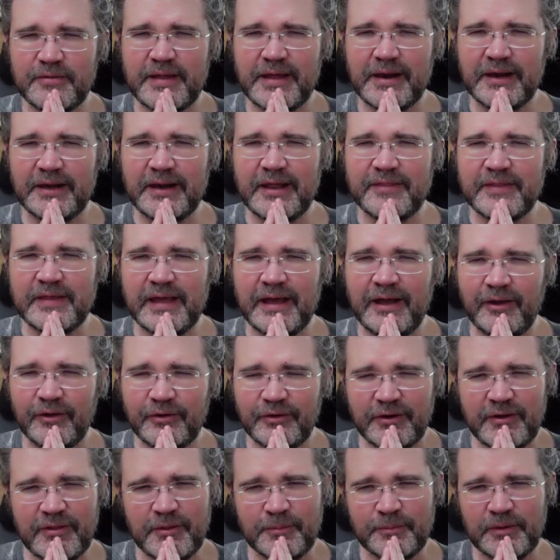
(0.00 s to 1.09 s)
That'll let the
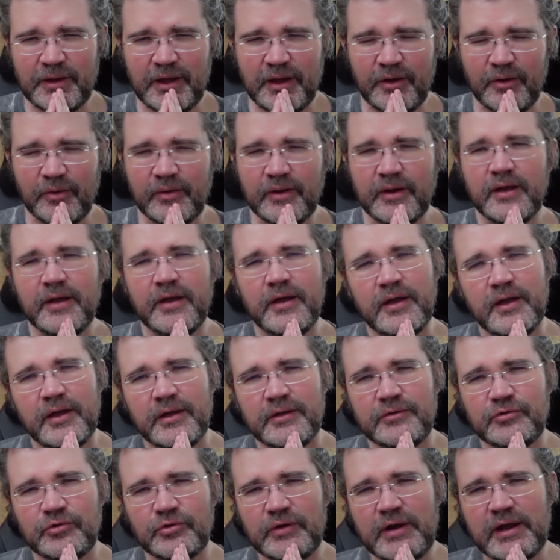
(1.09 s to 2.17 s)
algorithm know to